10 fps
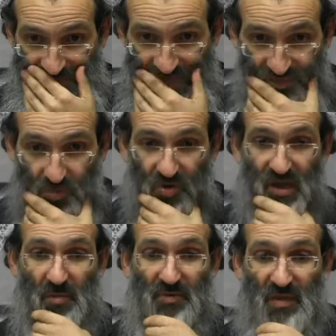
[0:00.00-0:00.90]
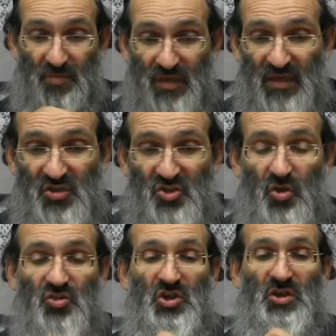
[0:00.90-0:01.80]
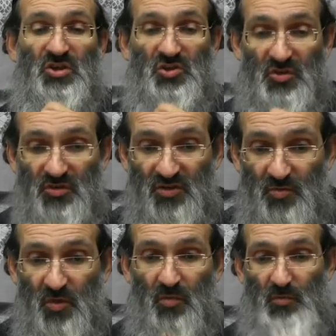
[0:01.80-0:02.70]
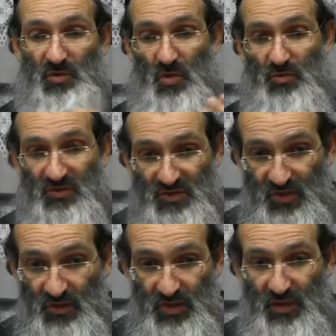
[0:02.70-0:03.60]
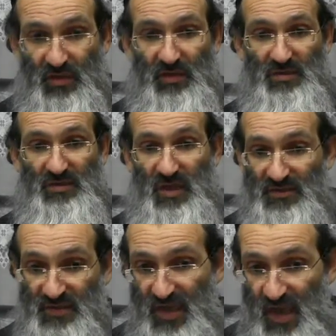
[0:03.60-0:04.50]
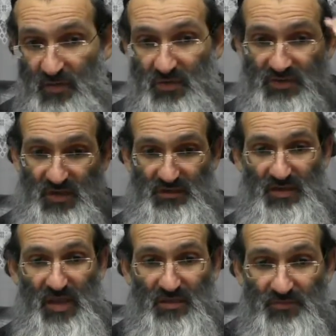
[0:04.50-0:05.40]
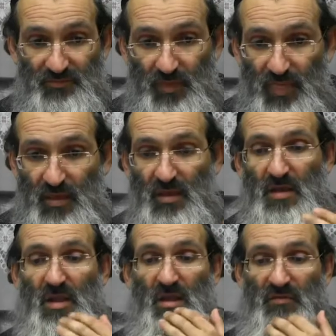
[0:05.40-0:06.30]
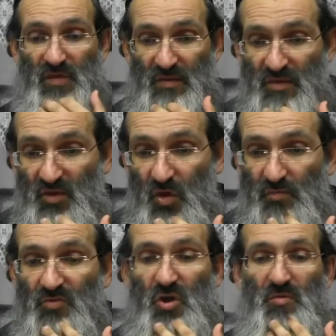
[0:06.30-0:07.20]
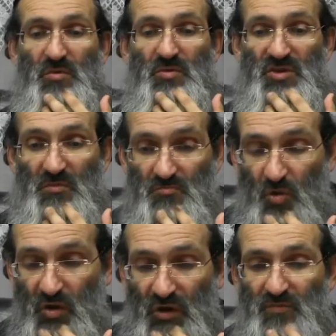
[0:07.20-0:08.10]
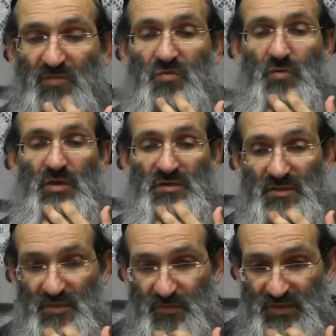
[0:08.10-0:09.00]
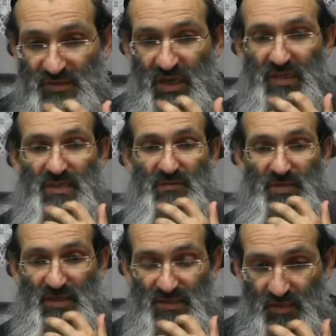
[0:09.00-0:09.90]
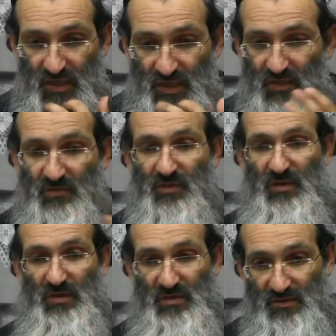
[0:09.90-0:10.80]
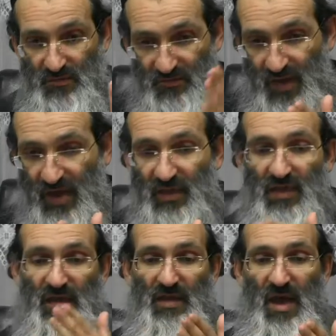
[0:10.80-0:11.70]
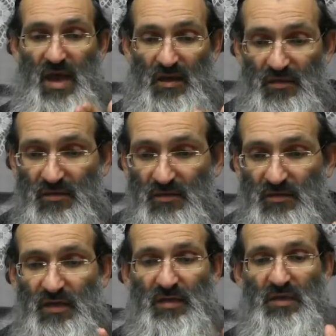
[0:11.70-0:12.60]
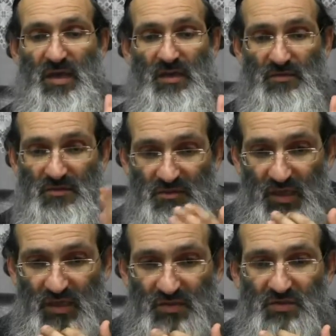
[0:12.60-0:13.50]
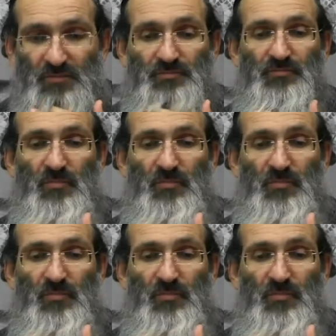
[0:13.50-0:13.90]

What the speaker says: Yesh bo gam ken b'china shlosha rishones shabo. We know he still has a gal, right? He still has a head. Then the Quran Tomid b'shem mochim zulas besides the vak. So again, you have a vak and a gal in the katnus stage.